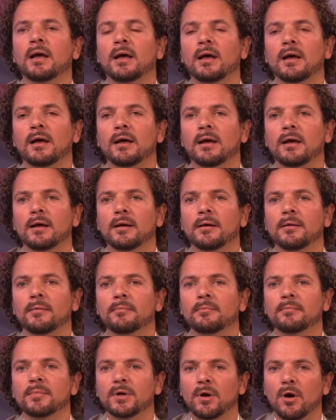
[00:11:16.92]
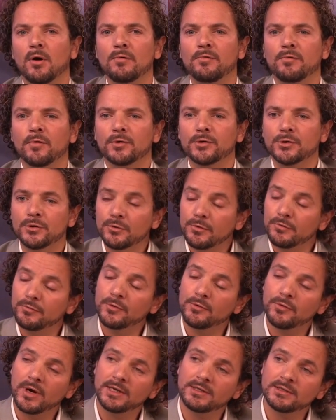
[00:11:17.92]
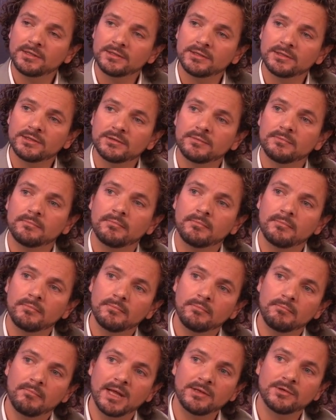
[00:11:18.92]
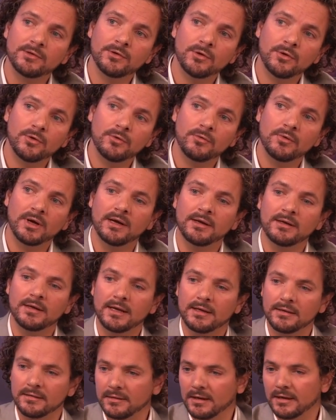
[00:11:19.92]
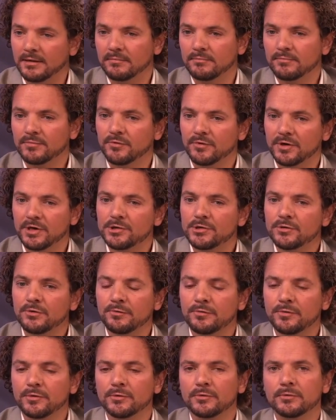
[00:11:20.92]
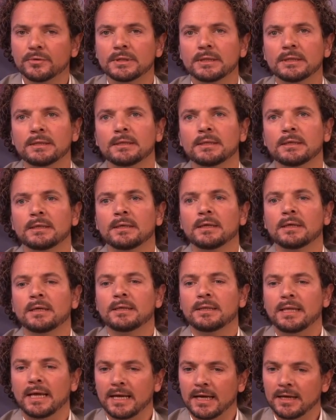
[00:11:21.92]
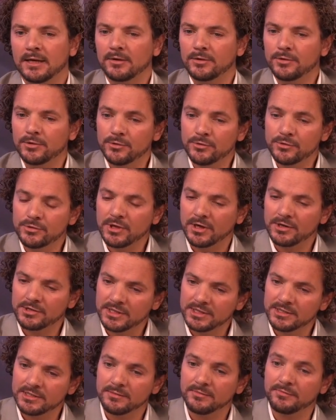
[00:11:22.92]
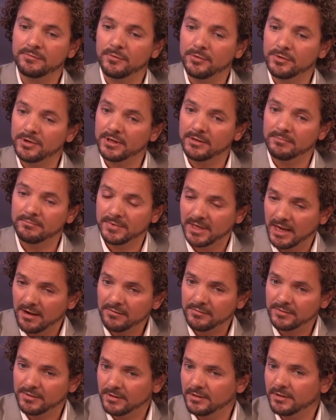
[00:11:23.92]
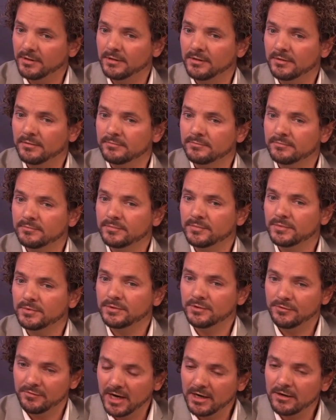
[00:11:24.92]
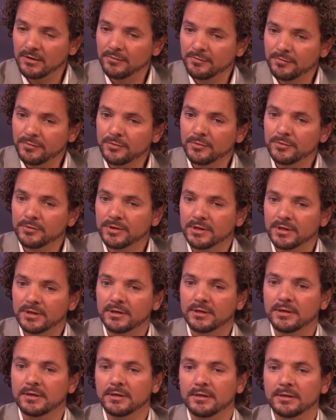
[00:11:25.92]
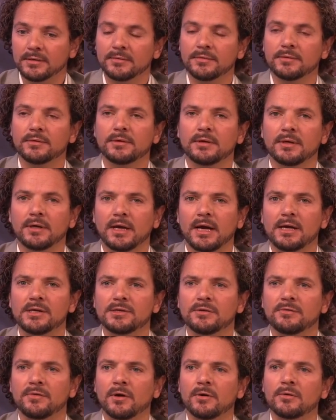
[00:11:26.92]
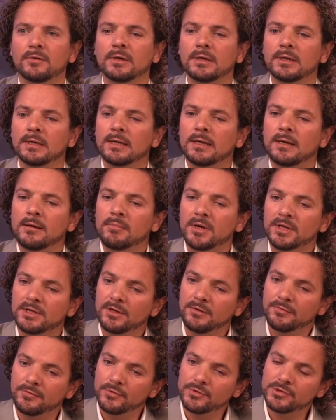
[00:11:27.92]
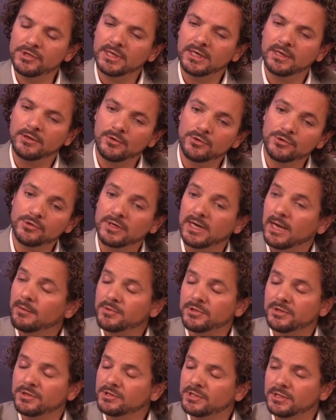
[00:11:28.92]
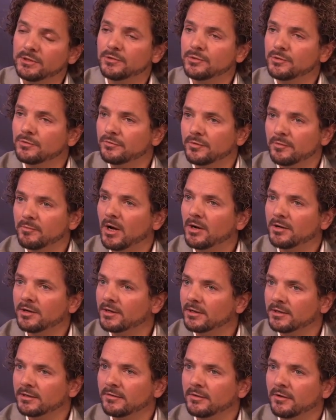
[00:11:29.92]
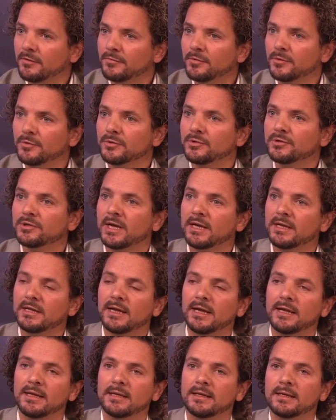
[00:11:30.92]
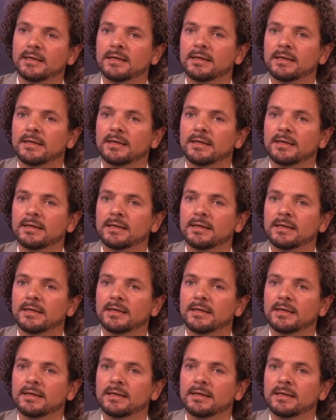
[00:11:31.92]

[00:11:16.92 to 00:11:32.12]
um, go for dual fuel engines, methanol and, and, and traditional fuel. They can use our system for the, the, the the regular fuel, the, the, the H F O, but in the future you can also capture the C O two from other fuels, and then